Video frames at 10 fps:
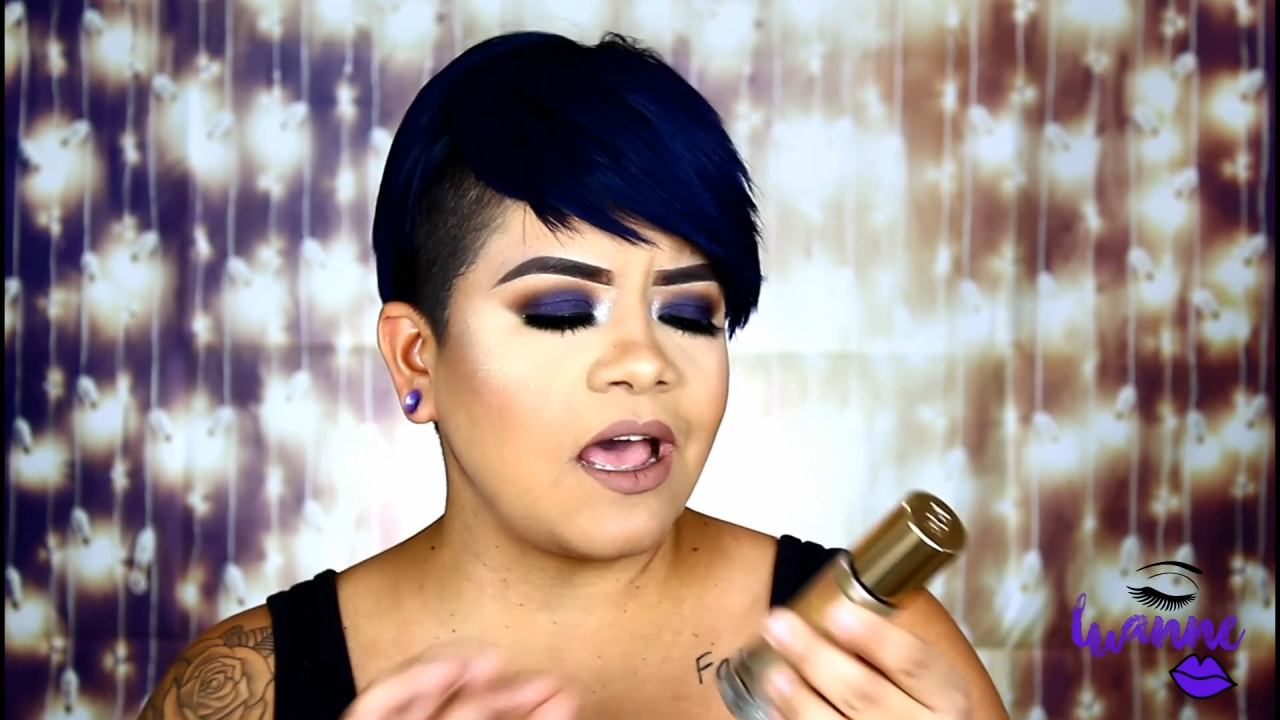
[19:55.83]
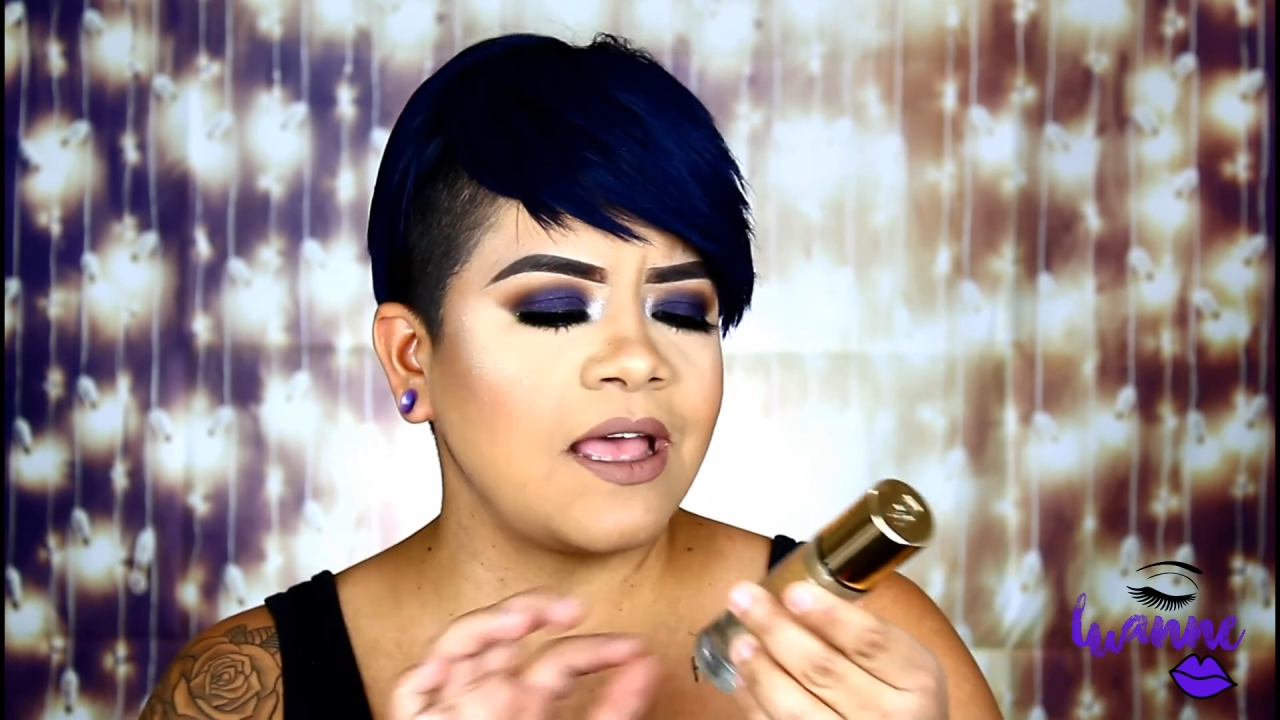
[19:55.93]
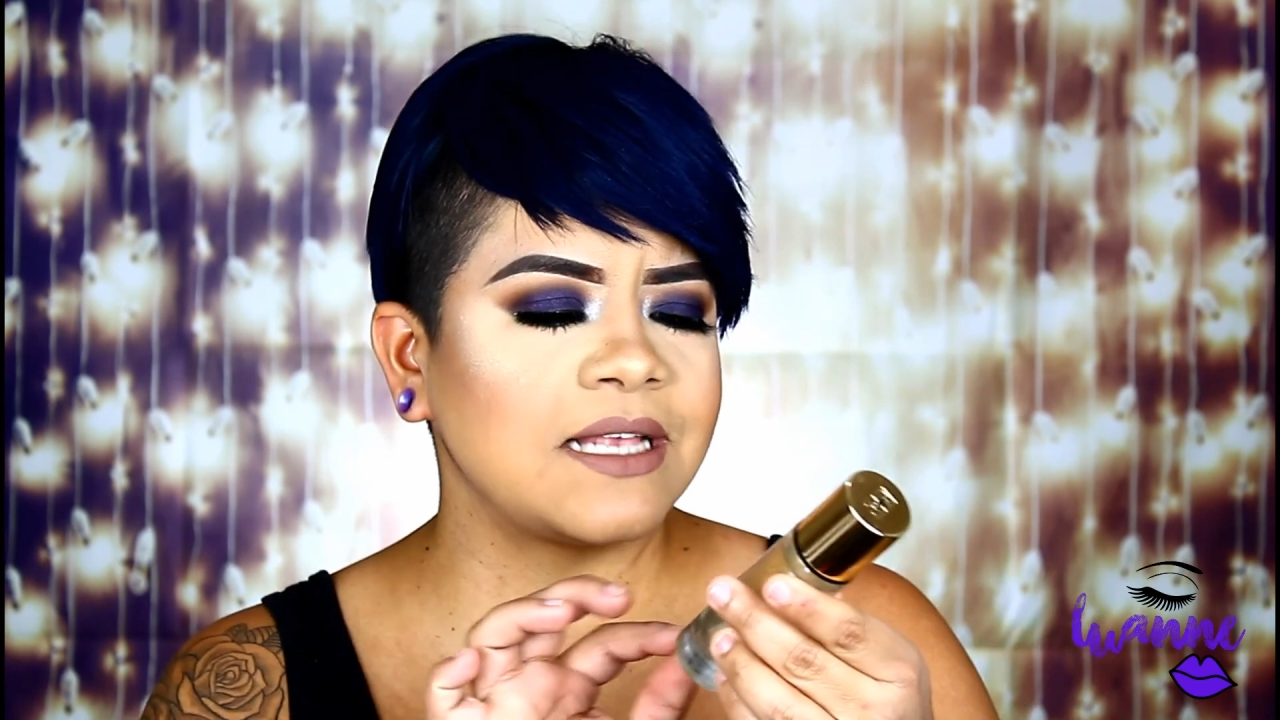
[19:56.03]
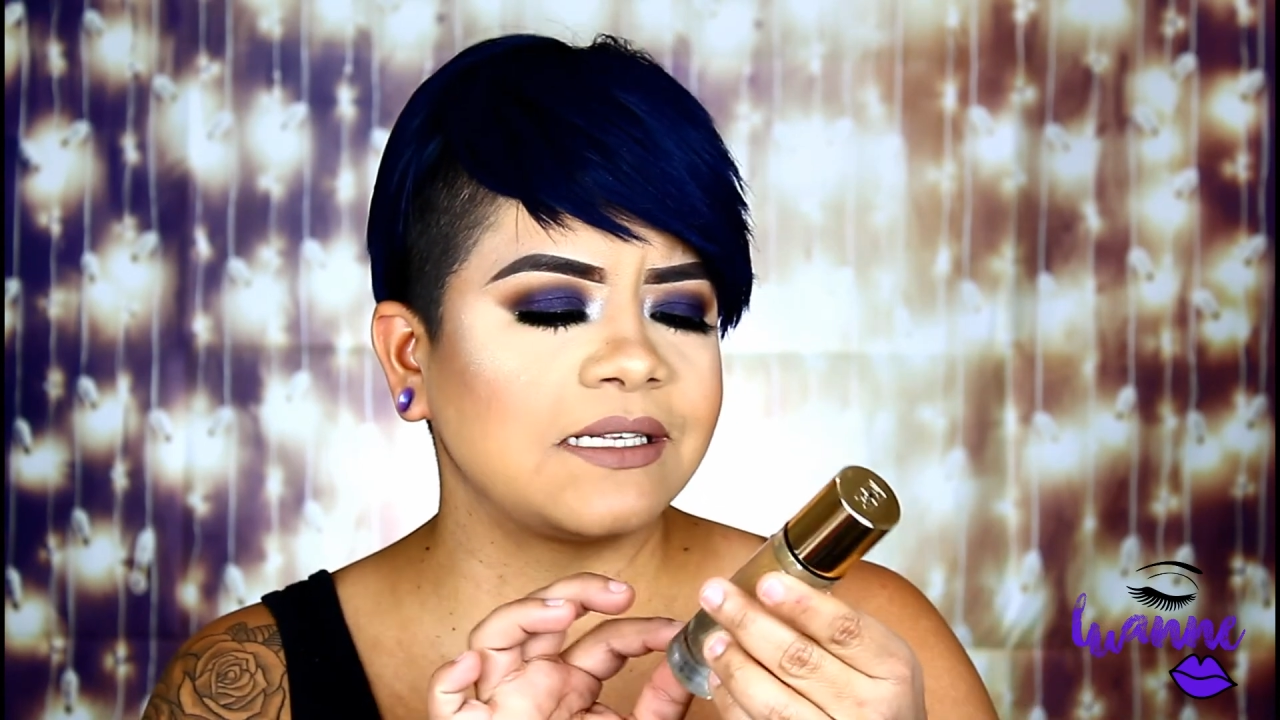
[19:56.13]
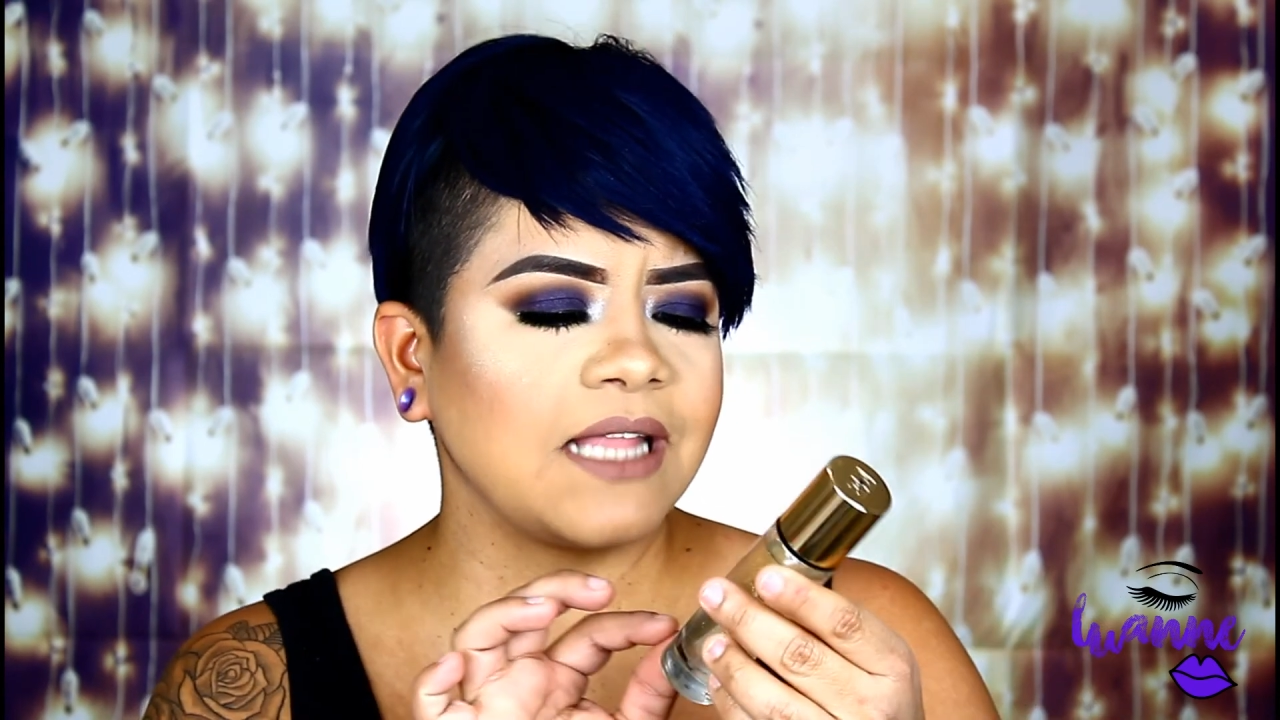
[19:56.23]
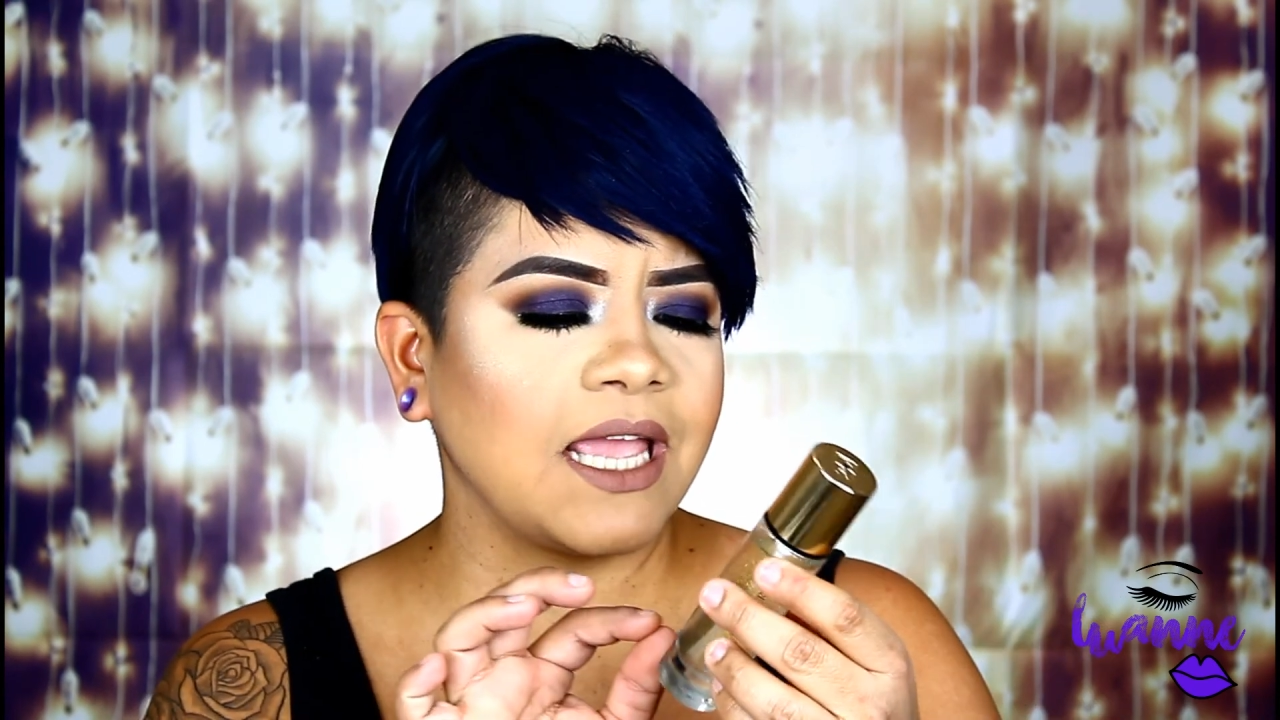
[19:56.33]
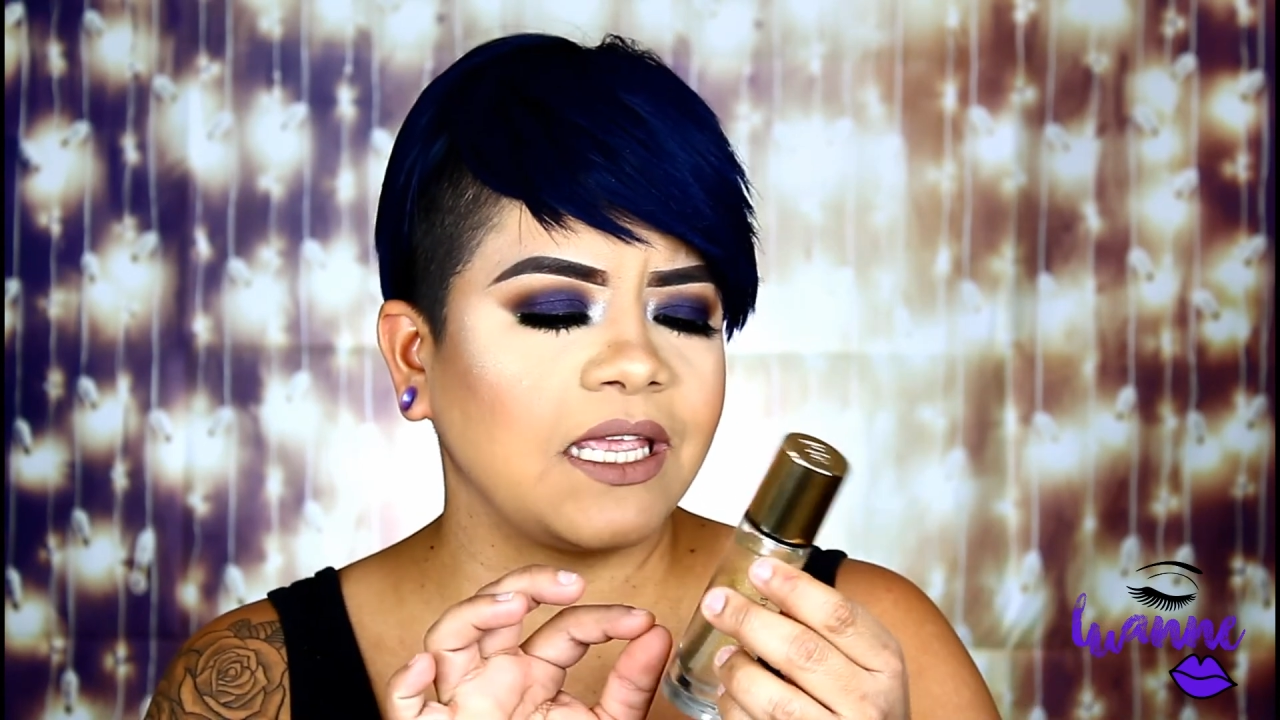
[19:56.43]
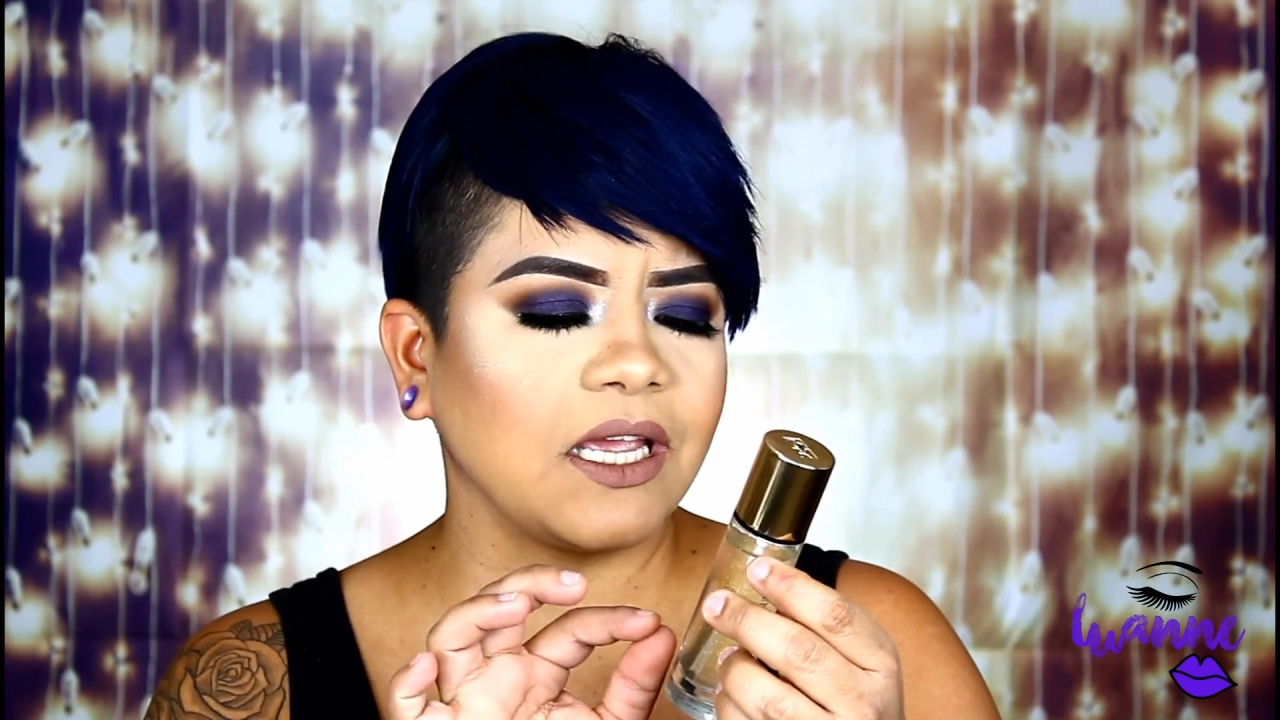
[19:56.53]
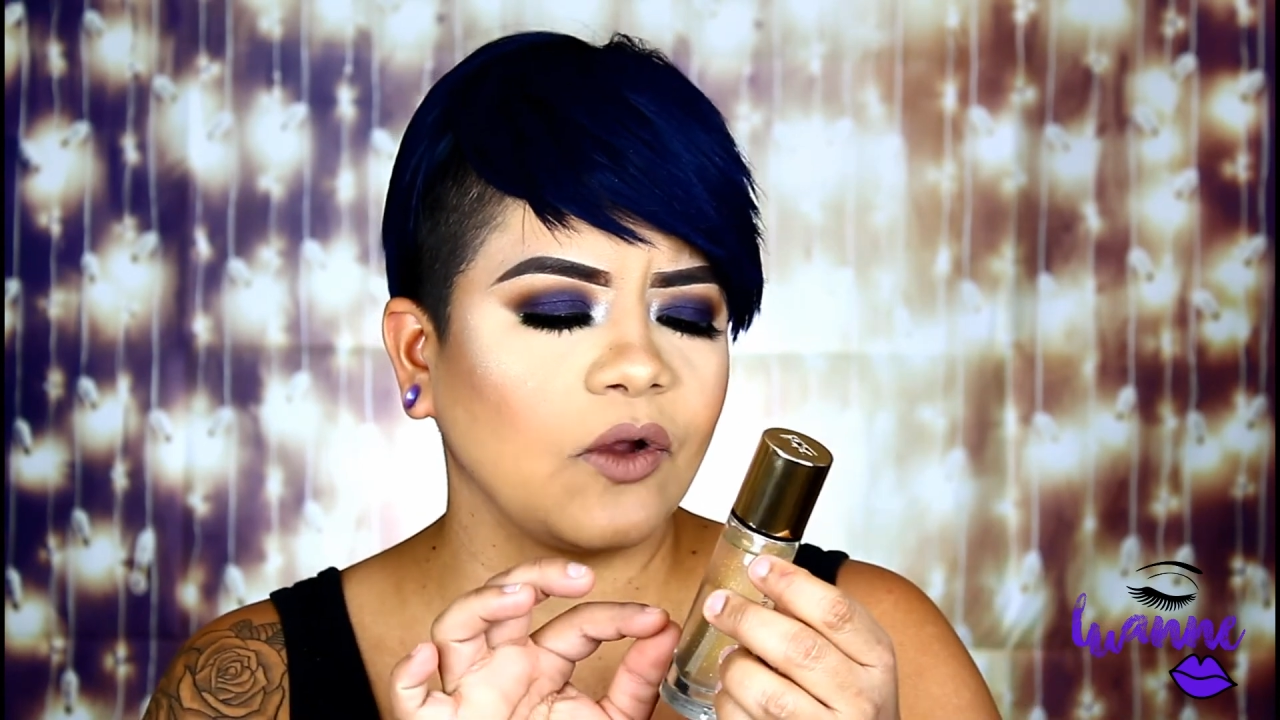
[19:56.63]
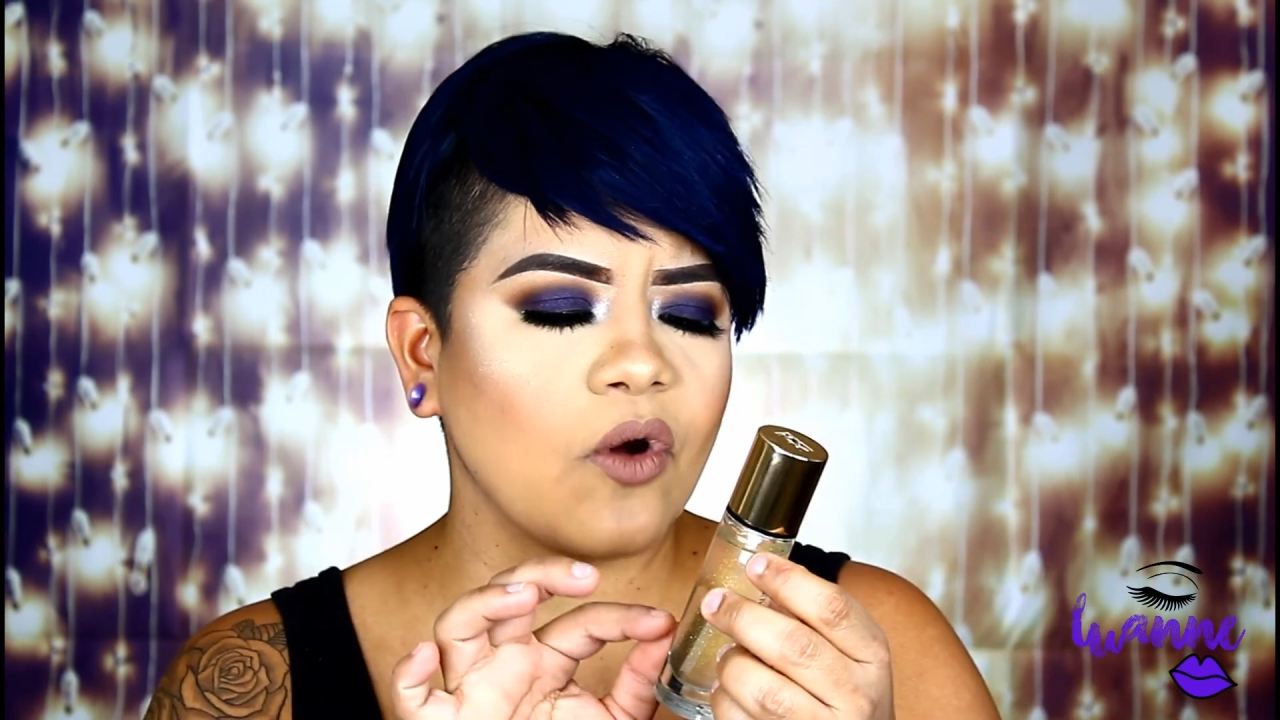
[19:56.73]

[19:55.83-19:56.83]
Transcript: has like